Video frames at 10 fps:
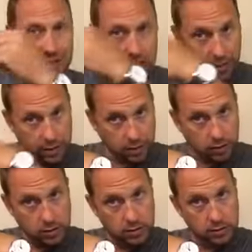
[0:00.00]
to
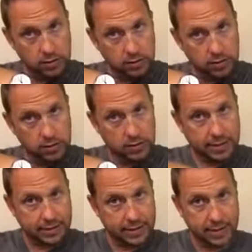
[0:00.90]
heel
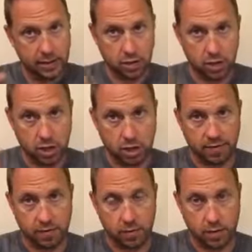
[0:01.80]
and taking your dog
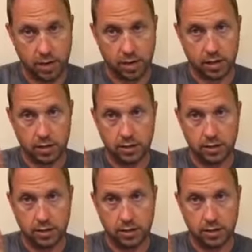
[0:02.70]
for a walk.